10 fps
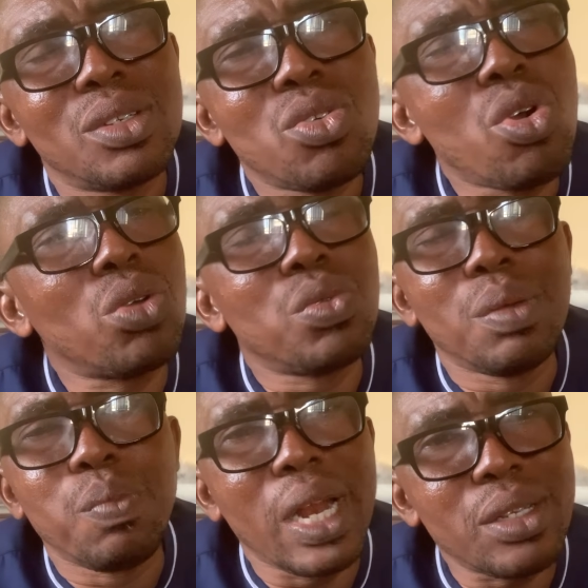God will
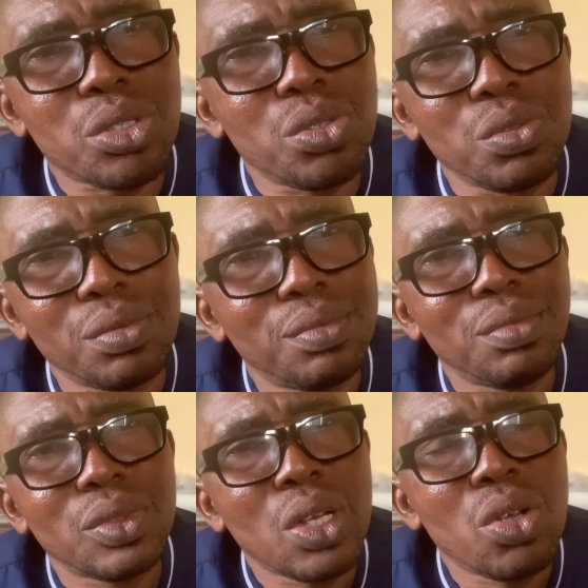bless you.
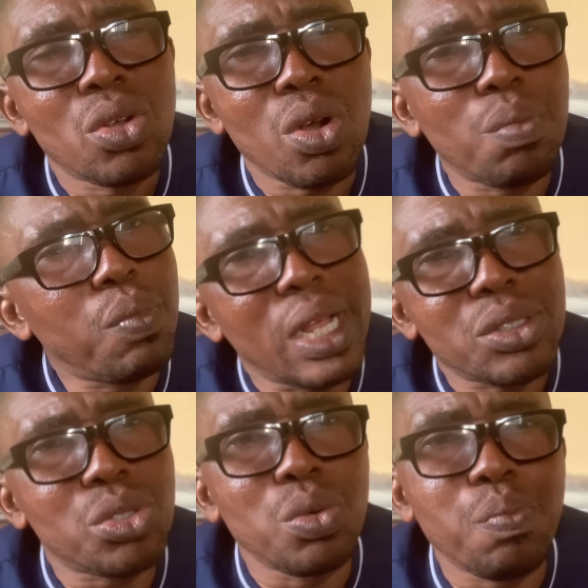God bless you.